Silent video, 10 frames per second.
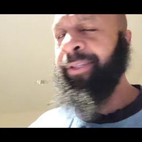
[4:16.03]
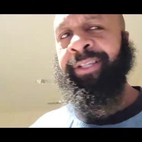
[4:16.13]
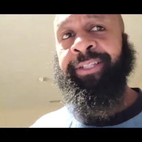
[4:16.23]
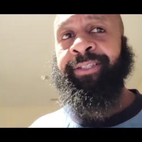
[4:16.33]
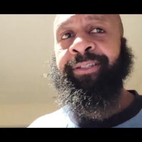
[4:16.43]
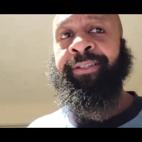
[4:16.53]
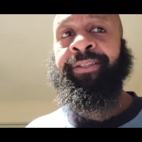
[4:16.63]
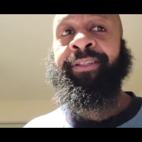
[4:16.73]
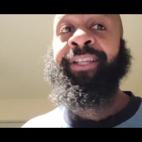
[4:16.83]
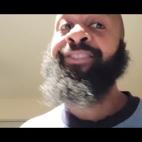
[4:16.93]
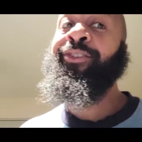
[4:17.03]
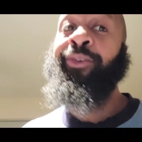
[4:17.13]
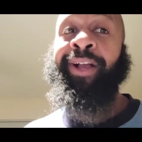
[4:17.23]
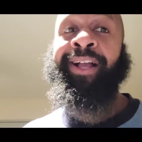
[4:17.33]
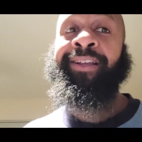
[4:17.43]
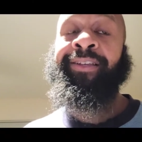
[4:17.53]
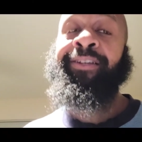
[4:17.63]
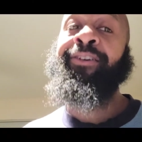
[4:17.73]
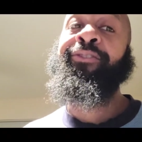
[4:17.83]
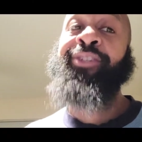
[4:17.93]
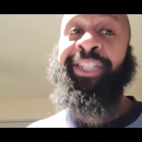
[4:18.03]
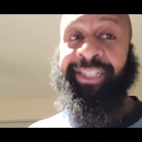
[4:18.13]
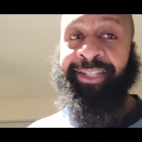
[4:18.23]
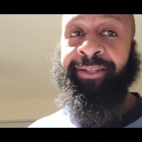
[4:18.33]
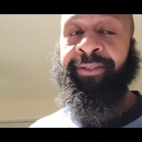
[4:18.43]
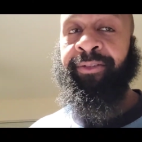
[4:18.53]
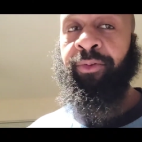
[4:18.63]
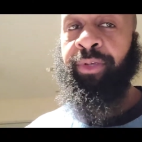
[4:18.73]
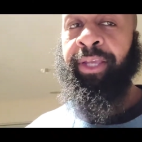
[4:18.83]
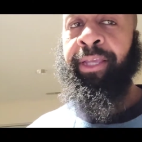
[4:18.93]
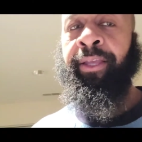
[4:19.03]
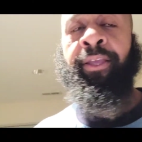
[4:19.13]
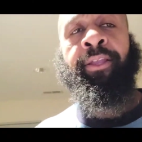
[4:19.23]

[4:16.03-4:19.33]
Listen, that's a crock of shit, okay?